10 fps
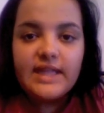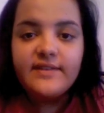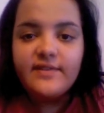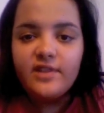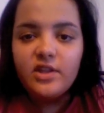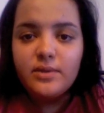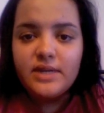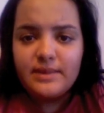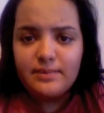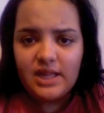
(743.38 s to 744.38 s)

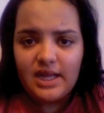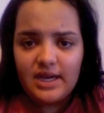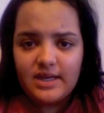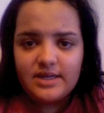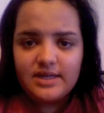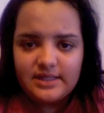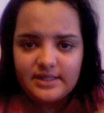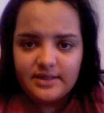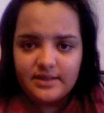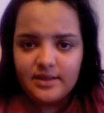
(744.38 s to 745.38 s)
fluid and blood,
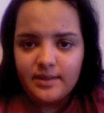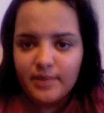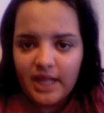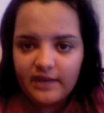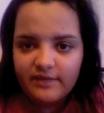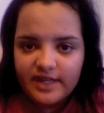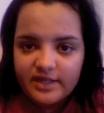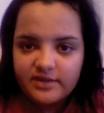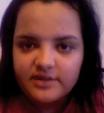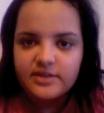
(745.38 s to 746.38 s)
because the blood
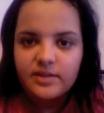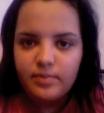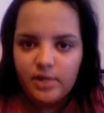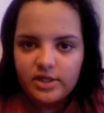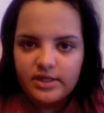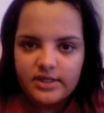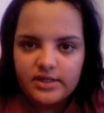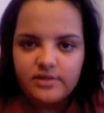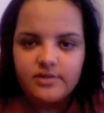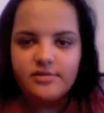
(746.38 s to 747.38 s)
vessels
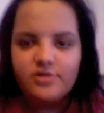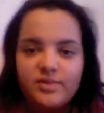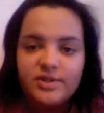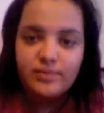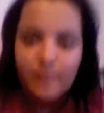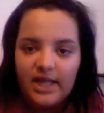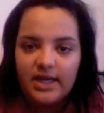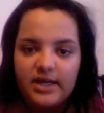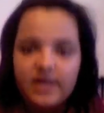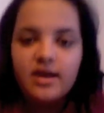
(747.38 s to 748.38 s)
exploded. So there's too much
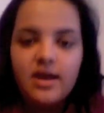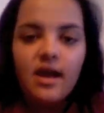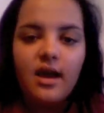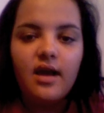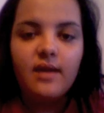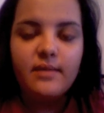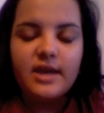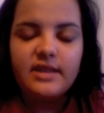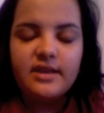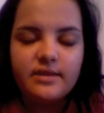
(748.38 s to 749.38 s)
blood.
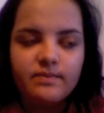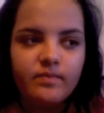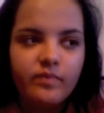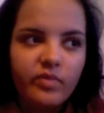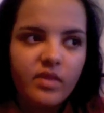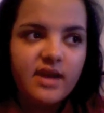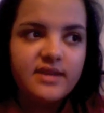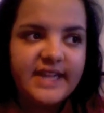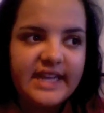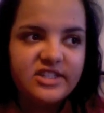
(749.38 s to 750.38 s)
And then
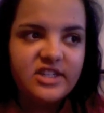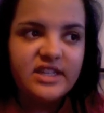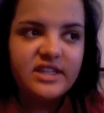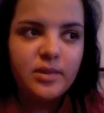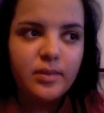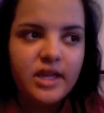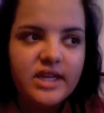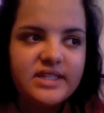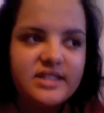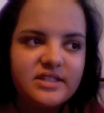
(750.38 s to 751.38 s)
it's actually... The
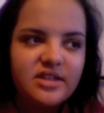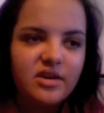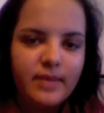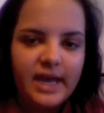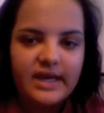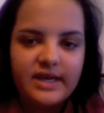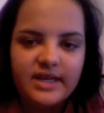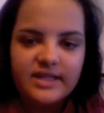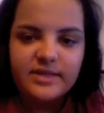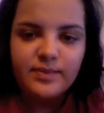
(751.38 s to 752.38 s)
blood isn't so bad
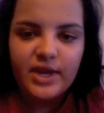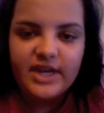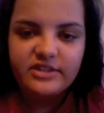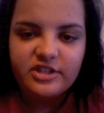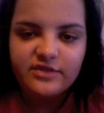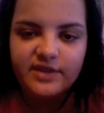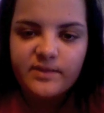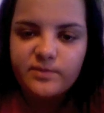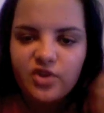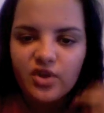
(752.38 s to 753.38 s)
because the brain just
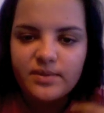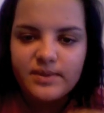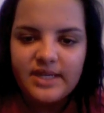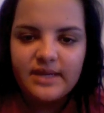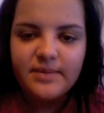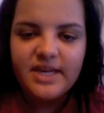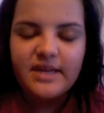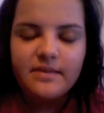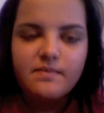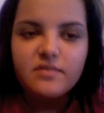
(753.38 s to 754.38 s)
reabsorbs it.
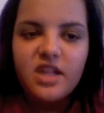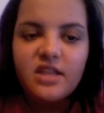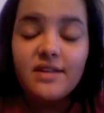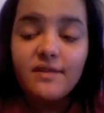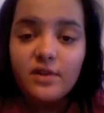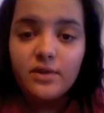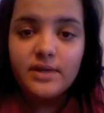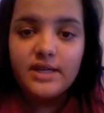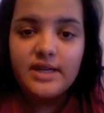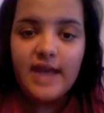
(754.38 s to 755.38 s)
But the
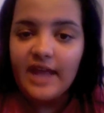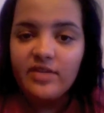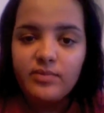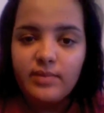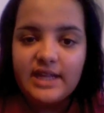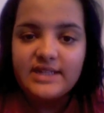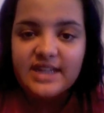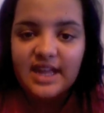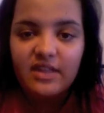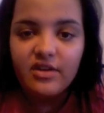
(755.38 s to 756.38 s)
fluid and blood
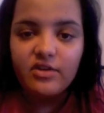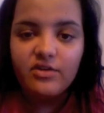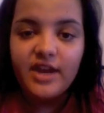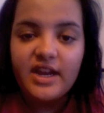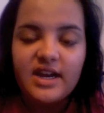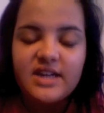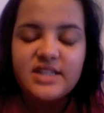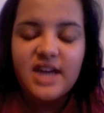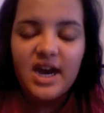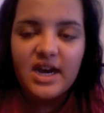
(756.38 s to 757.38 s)
together create a
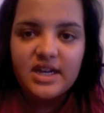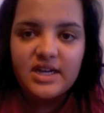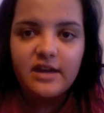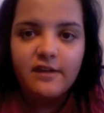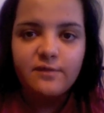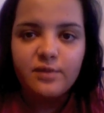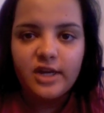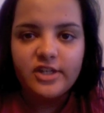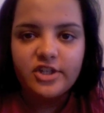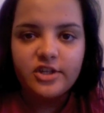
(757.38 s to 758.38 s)
ton of
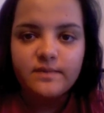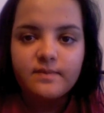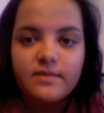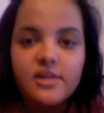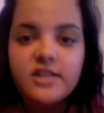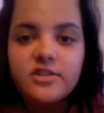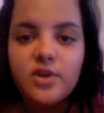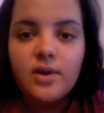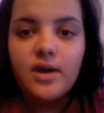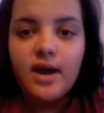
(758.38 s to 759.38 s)
pressure.
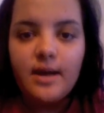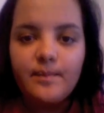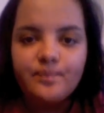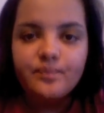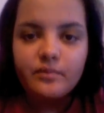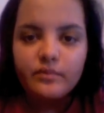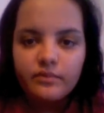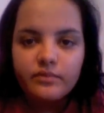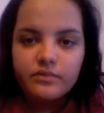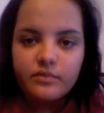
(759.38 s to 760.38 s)
So,
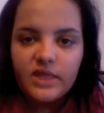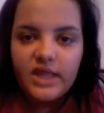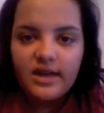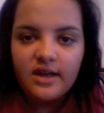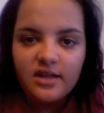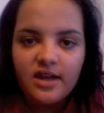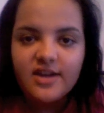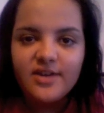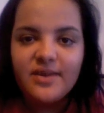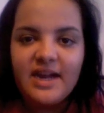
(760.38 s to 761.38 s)
a lot of
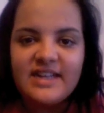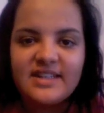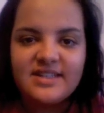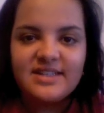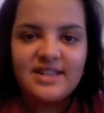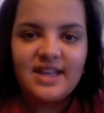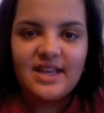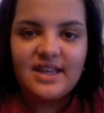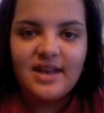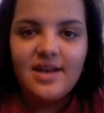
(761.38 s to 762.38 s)
you were asking,
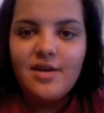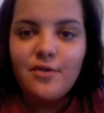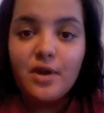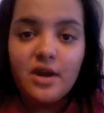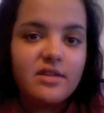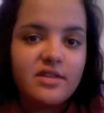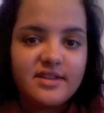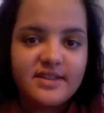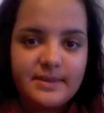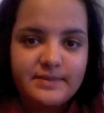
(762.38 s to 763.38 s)
like, what are the
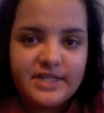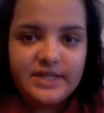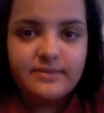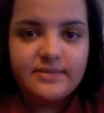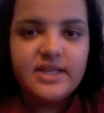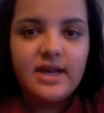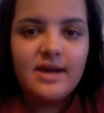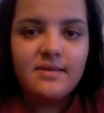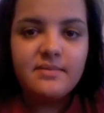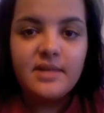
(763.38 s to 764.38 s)
symptoms?
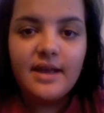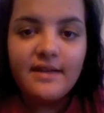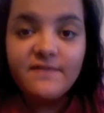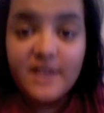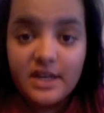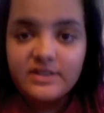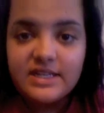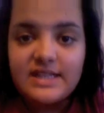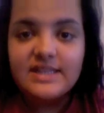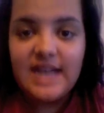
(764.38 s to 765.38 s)
It feels
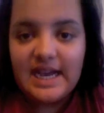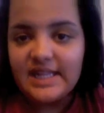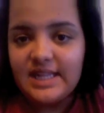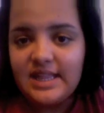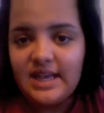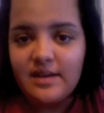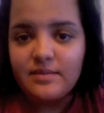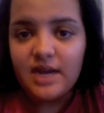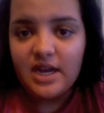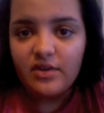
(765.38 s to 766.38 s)
exactly like a
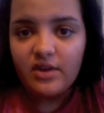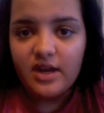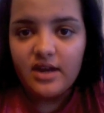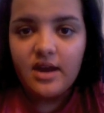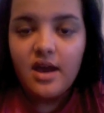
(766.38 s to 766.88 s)
migraine.